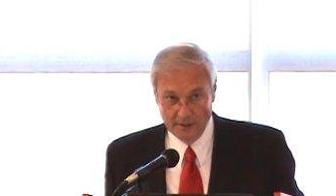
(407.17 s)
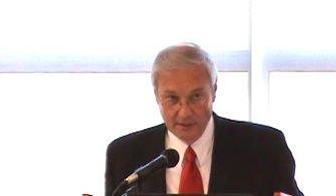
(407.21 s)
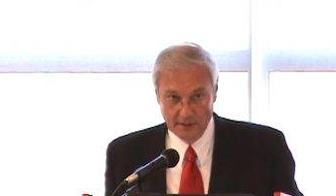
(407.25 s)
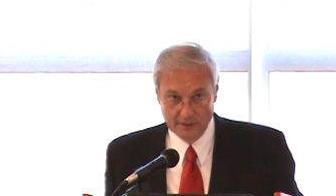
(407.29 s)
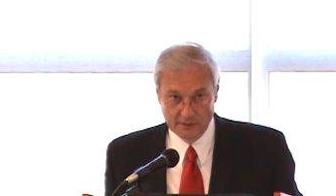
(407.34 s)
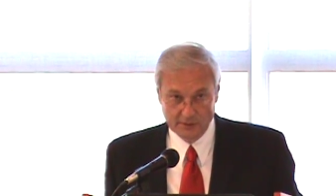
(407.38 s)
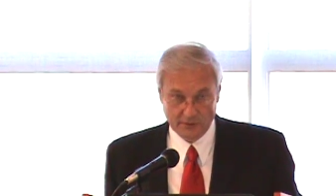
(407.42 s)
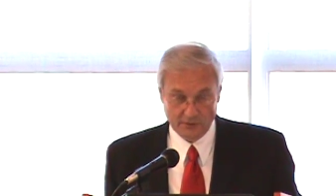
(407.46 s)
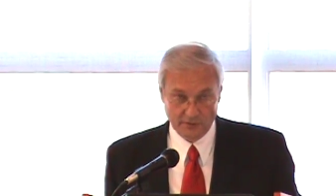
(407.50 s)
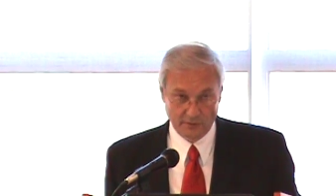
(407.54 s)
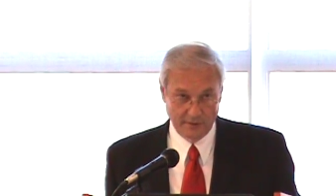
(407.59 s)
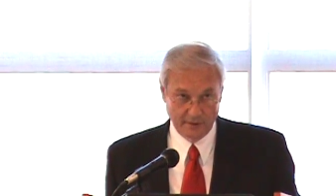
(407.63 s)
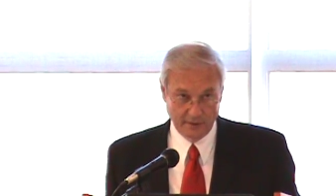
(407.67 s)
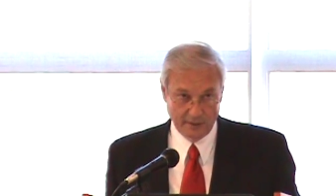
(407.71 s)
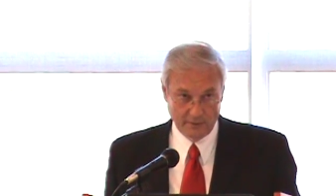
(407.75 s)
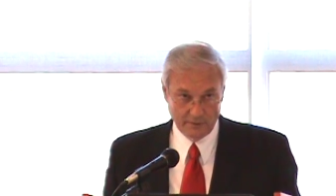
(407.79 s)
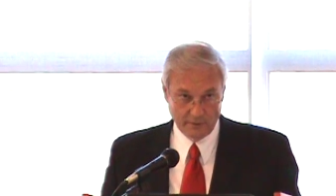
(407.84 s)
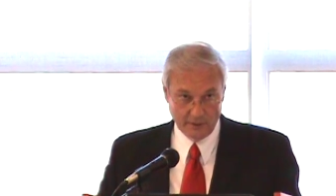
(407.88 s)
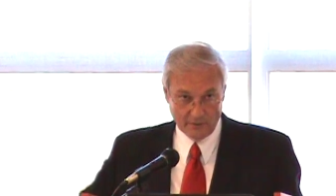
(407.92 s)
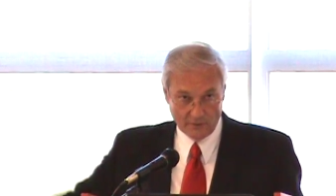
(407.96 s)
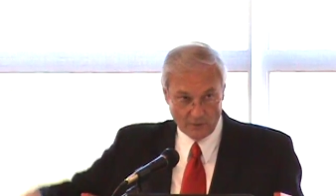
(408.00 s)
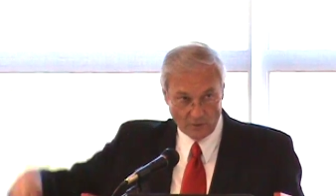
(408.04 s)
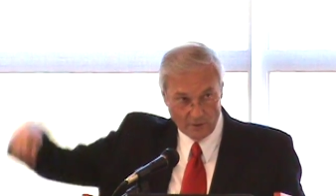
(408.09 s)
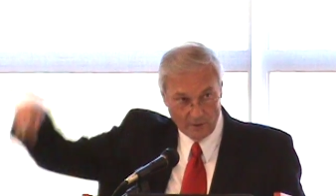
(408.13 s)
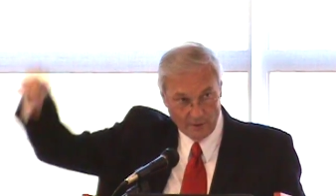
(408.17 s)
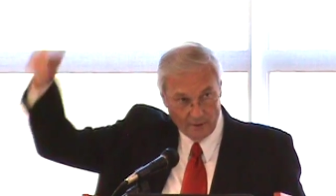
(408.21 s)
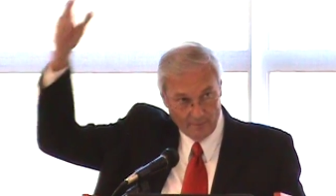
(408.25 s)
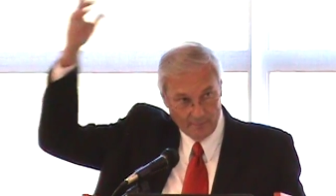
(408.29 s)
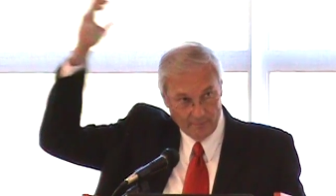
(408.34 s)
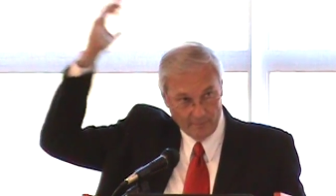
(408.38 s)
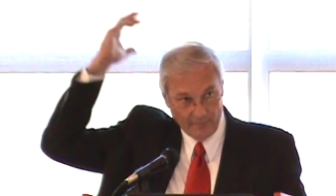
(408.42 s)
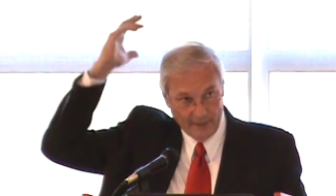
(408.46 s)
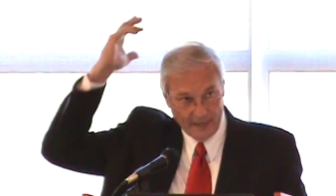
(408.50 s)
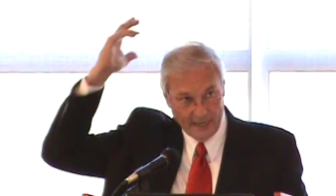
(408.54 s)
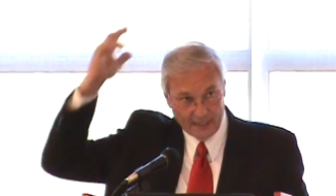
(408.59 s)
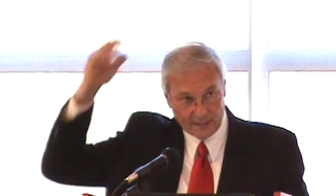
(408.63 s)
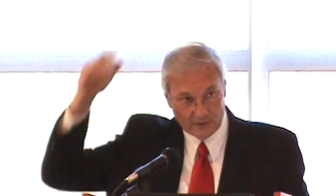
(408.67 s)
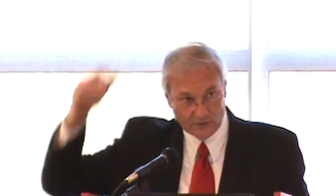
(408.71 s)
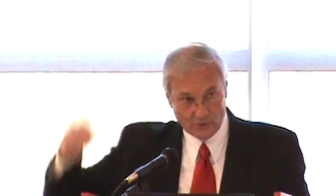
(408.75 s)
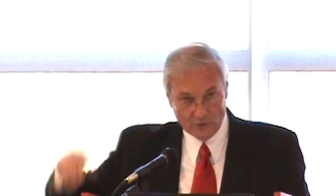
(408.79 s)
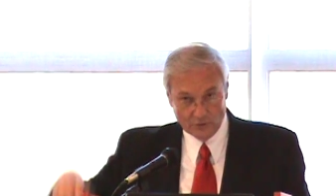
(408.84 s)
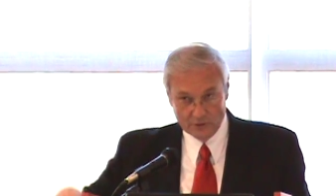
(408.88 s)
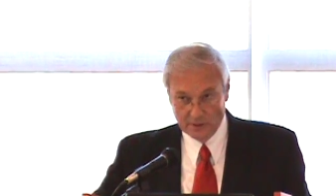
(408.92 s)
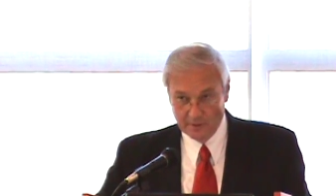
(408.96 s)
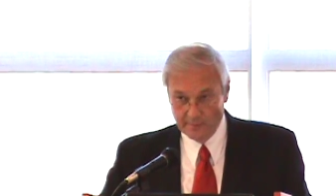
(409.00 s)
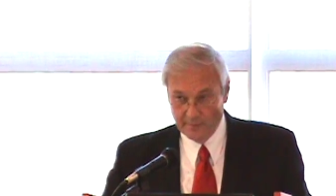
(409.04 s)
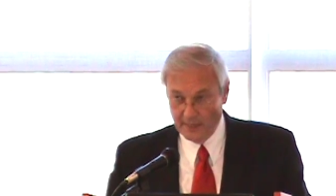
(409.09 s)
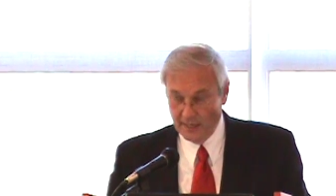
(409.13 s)
is throwing that rifle back
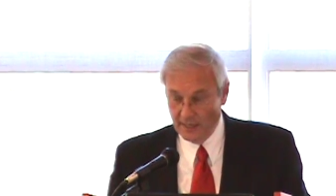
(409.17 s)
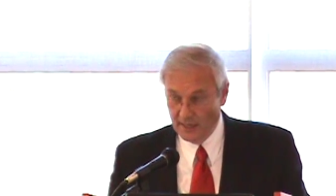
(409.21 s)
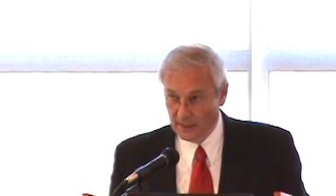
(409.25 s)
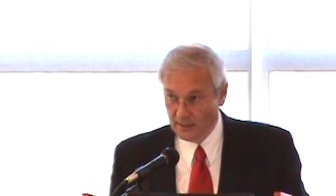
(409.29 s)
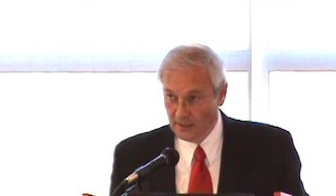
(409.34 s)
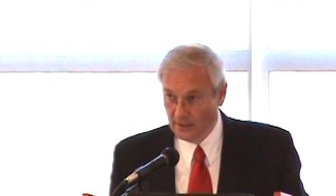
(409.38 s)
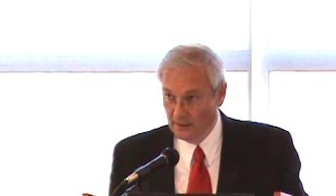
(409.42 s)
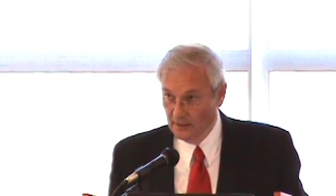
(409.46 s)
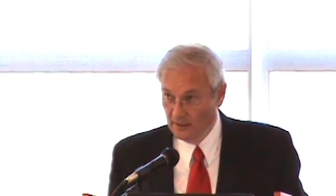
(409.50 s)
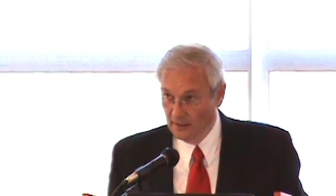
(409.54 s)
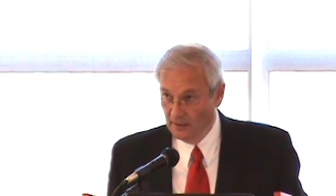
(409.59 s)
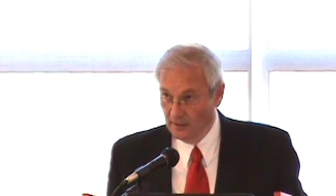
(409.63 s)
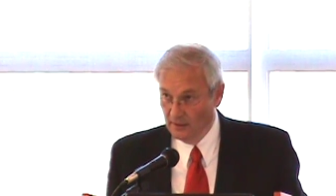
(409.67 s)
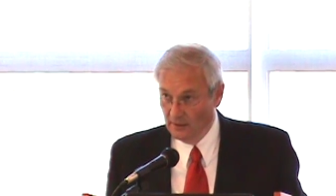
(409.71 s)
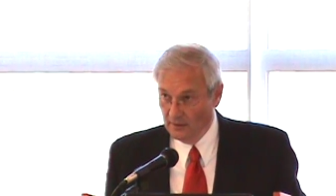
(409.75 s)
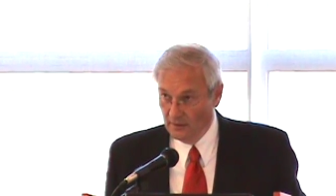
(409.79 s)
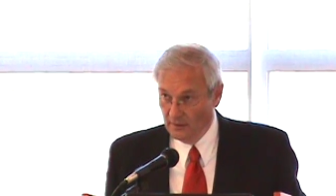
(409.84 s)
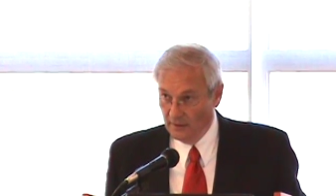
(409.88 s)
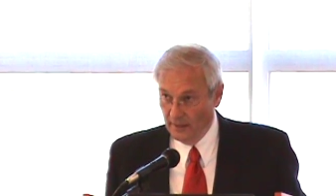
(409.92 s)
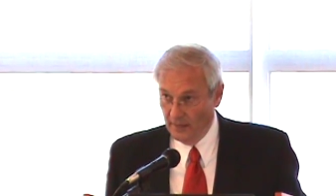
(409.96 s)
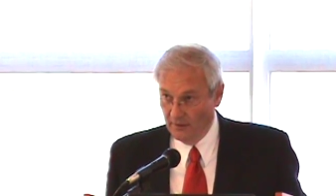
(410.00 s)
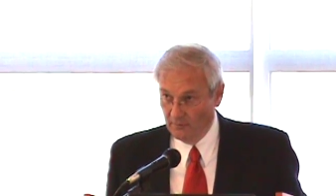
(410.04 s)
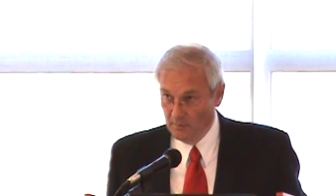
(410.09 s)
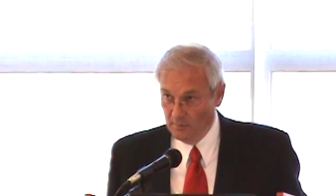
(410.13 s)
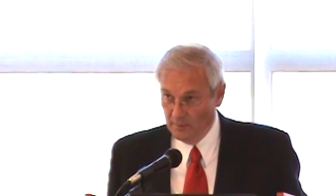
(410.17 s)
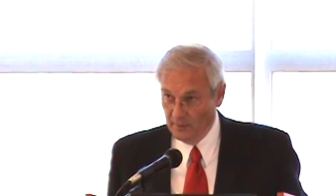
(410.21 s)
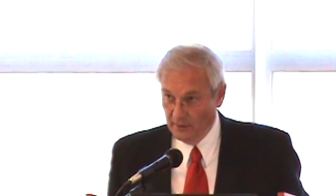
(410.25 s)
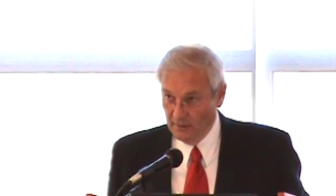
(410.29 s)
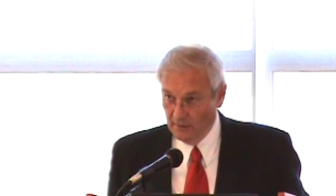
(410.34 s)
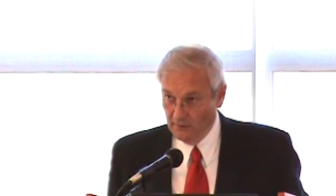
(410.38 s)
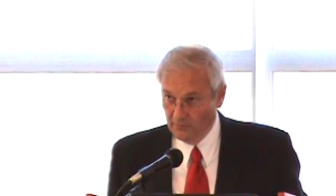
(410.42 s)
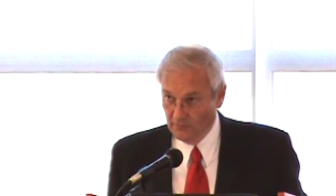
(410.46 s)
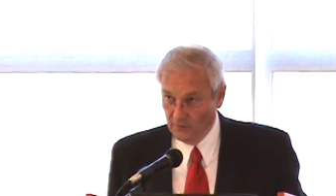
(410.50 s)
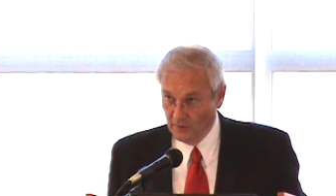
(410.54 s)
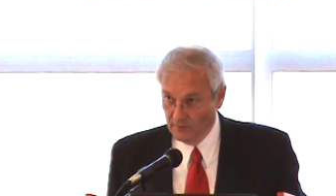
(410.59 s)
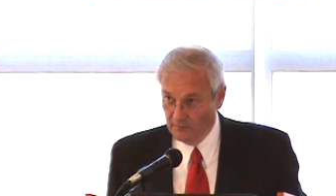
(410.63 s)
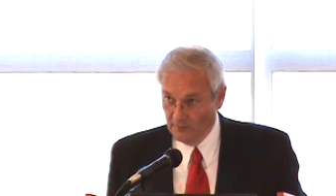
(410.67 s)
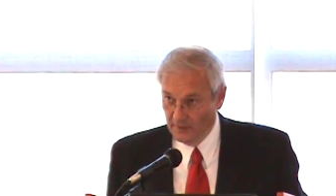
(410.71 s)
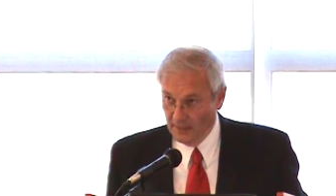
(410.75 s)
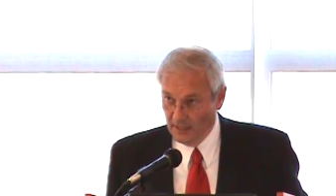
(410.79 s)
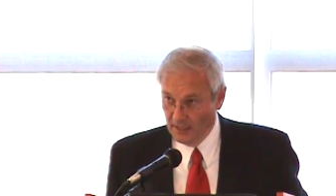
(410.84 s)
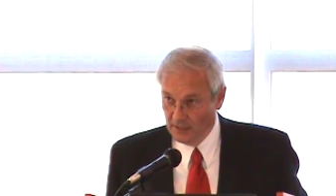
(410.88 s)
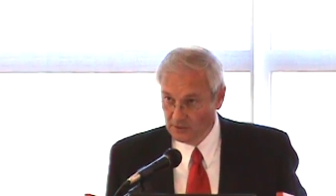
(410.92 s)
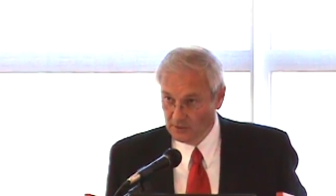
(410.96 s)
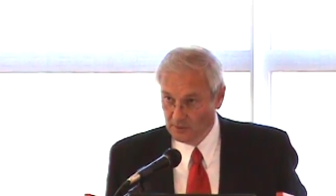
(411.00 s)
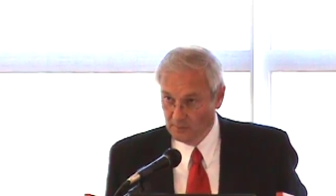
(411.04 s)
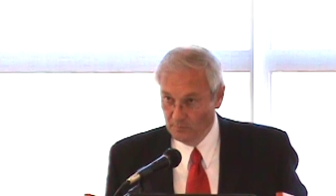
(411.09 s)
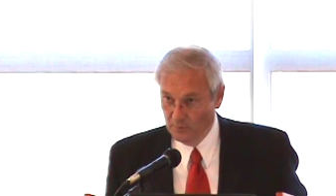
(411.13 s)
toward the back Everybody in front of him
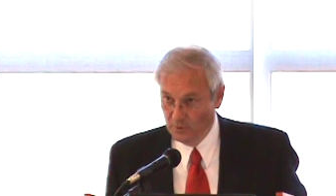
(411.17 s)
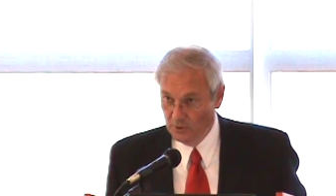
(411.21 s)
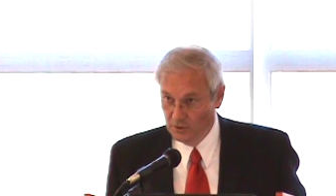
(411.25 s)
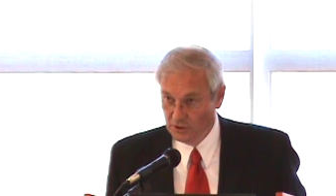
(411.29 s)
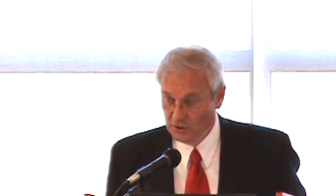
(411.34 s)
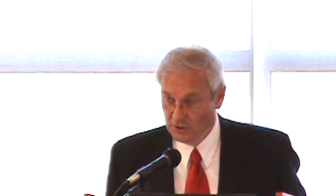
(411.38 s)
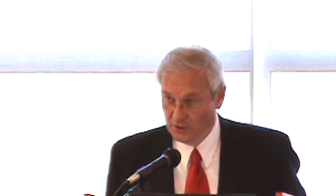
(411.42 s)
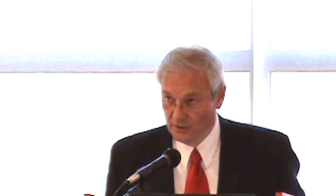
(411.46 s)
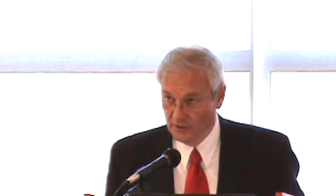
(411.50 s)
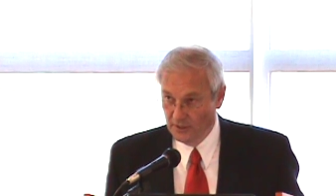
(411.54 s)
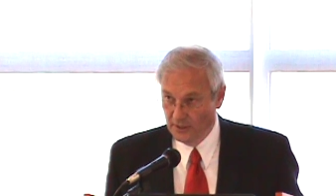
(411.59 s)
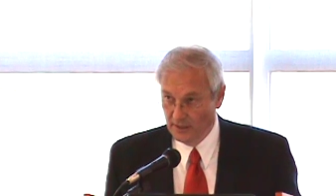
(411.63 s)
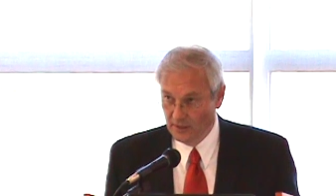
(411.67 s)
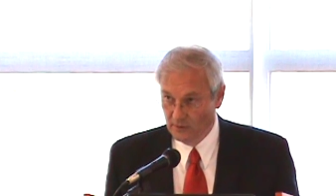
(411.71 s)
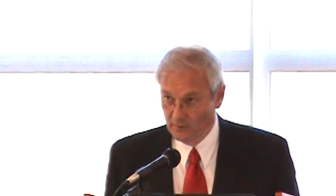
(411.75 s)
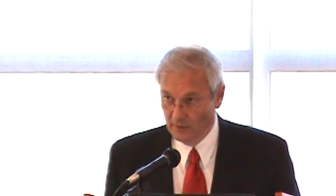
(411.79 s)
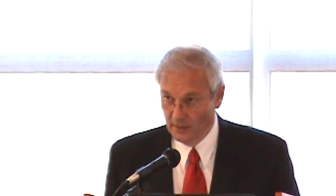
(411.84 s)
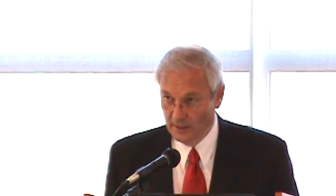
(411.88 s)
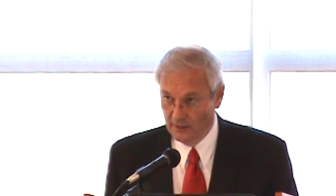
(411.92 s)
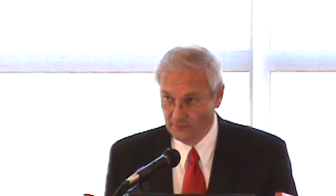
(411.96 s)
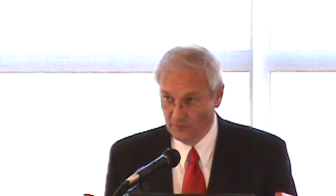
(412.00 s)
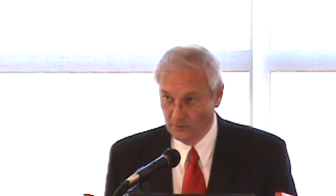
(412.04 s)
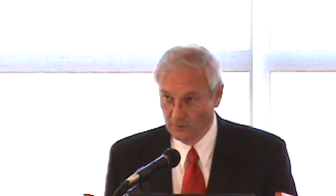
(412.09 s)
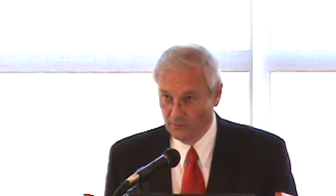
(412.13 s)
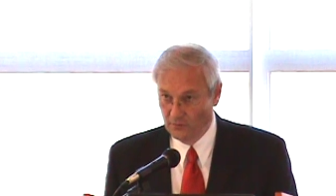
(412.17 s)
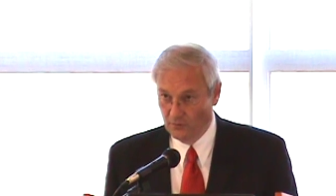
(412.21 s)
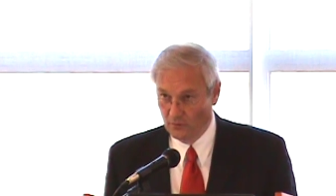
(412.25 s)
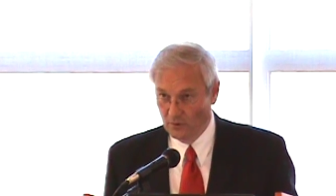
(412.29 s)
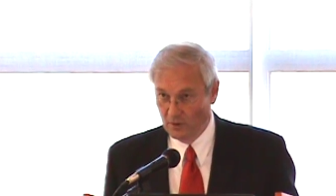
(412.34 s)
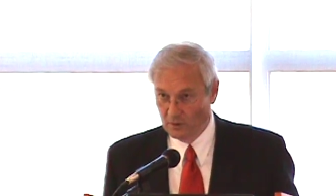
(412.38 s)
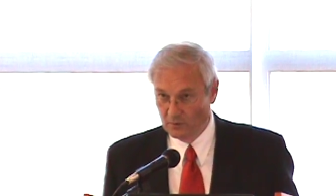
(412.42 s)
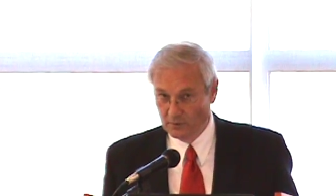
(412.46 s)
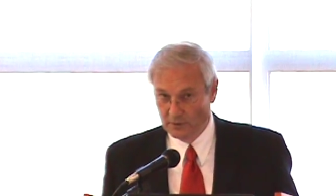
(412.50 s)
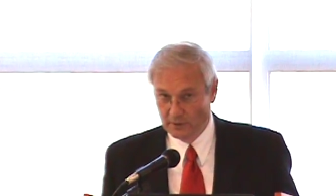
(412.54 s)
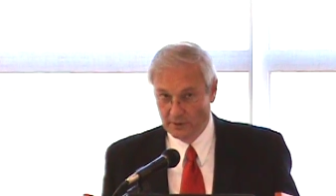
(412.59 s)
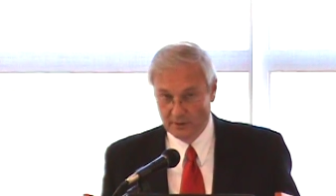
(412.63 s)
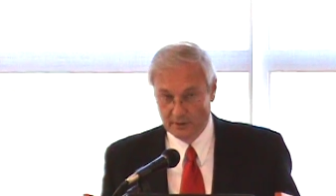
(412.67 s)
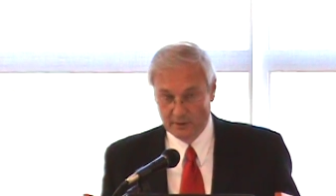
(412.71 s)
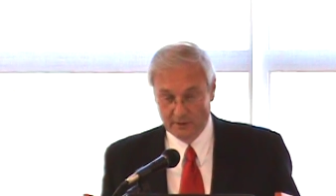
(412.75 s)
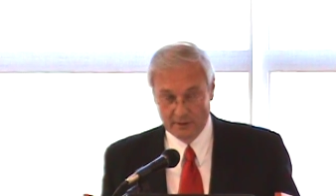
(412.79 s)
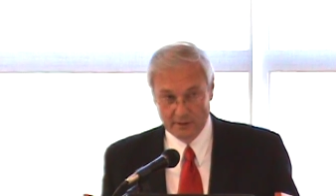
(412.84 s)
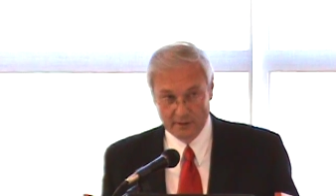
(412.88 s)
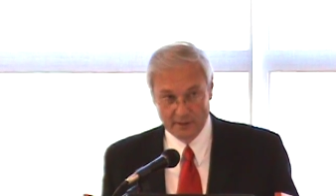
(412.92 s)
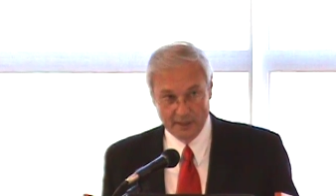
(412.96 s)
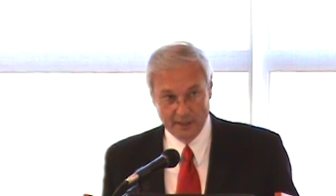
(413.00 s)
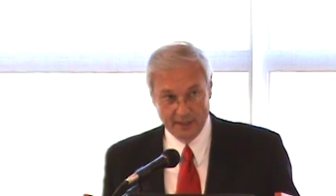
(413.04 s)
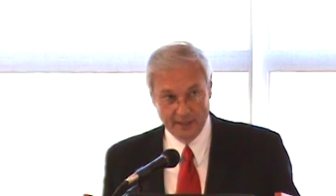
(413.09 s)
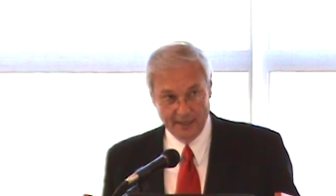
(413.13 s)
has to push their rifle forward,
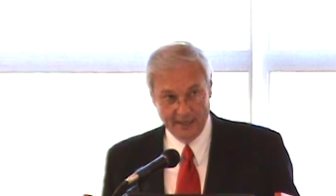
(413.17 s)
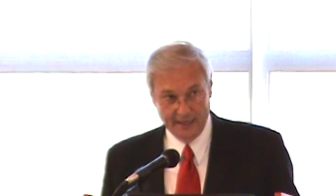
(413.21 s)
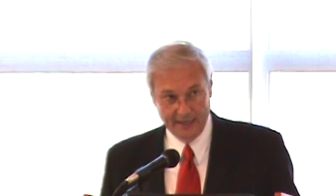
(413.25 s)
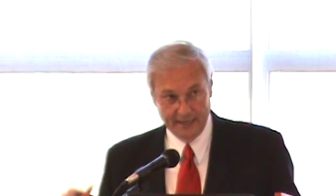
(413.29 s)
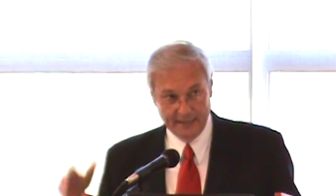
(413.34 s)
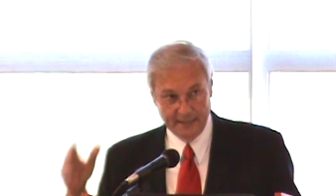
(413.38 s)
all right,